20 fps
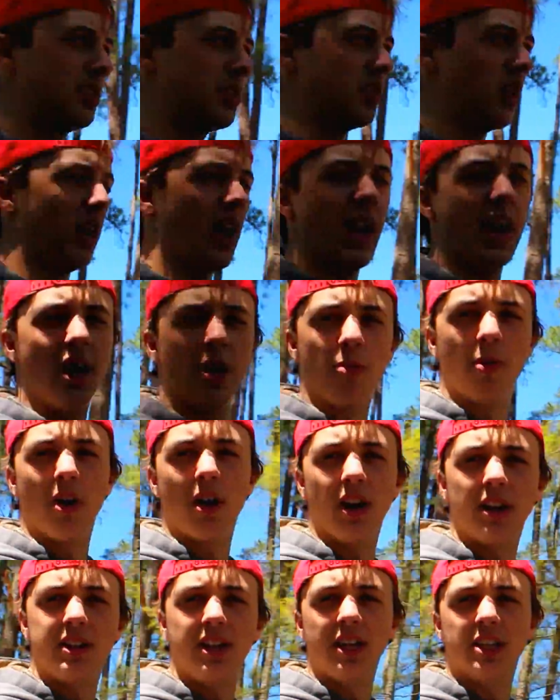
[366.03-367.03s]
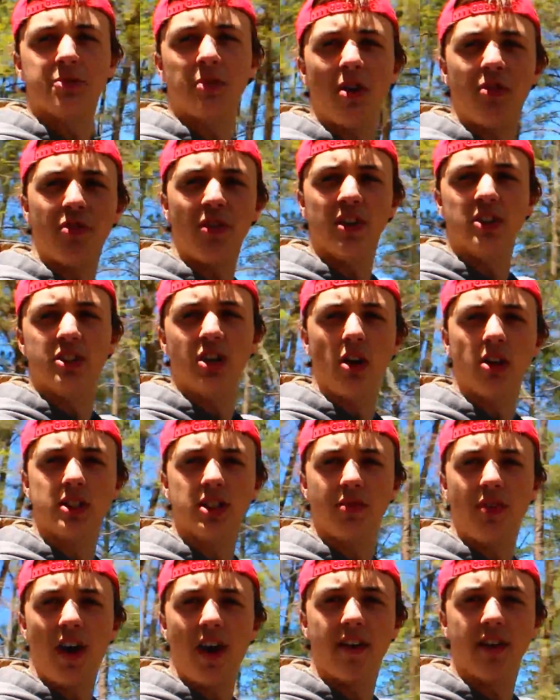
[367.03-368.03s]
So later we're going to teach my friend
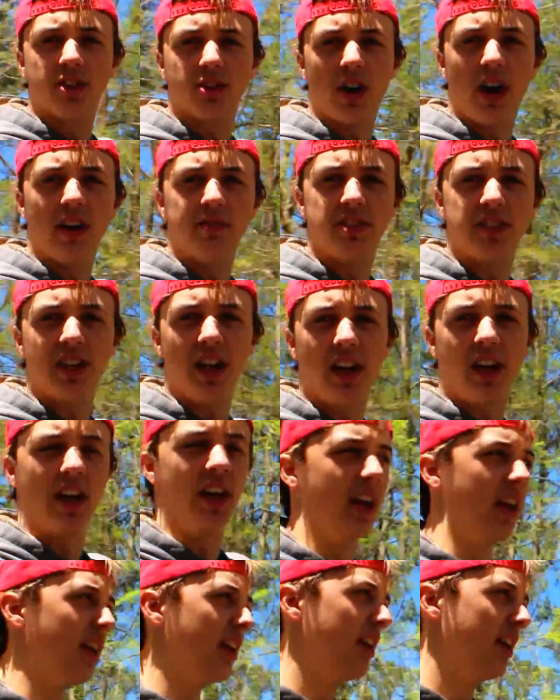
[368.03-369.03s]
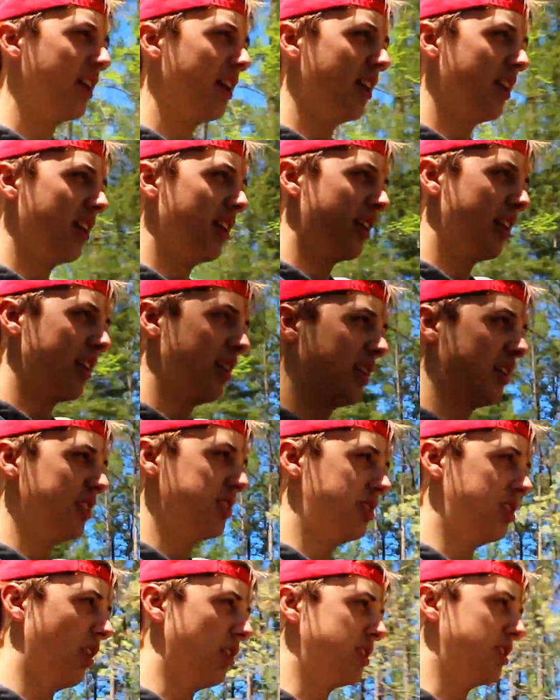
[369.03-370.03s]
Joseph how to drive stick in it.
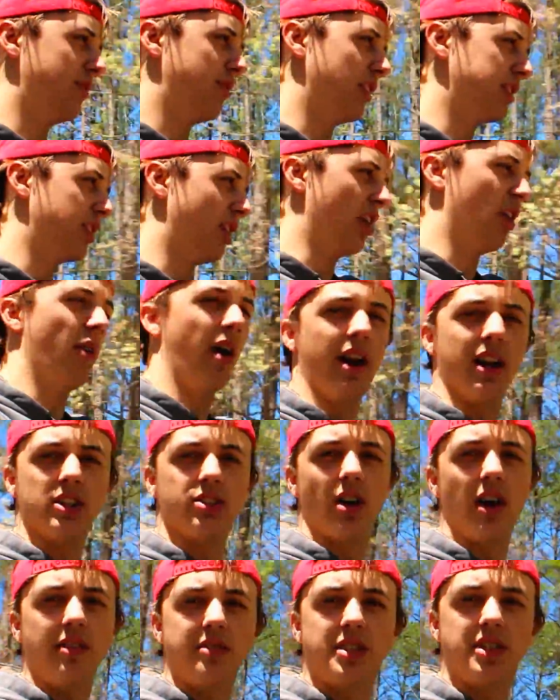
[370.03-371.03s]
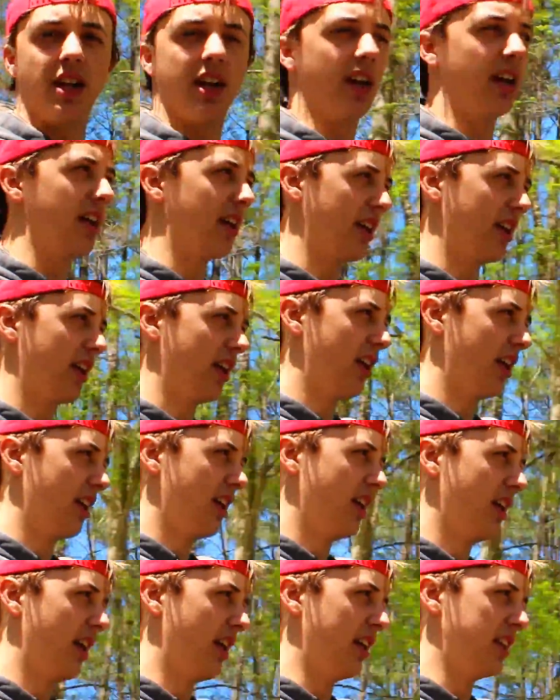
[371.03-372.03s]
Joseph doesn't know how to drive stick,
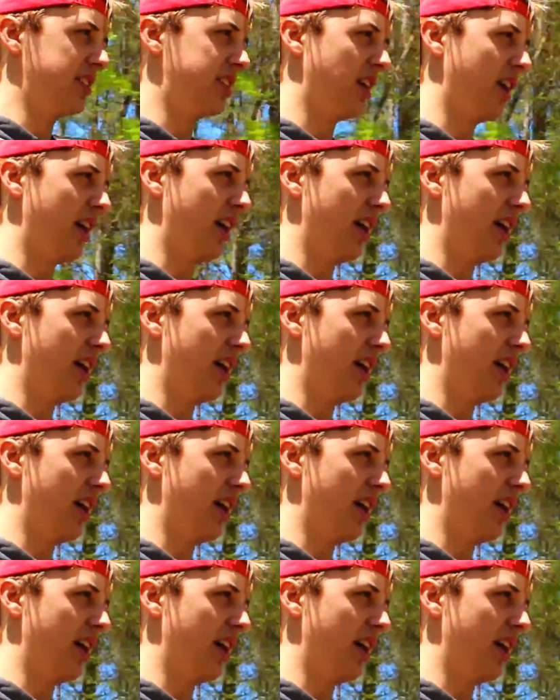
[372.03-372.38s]
and it's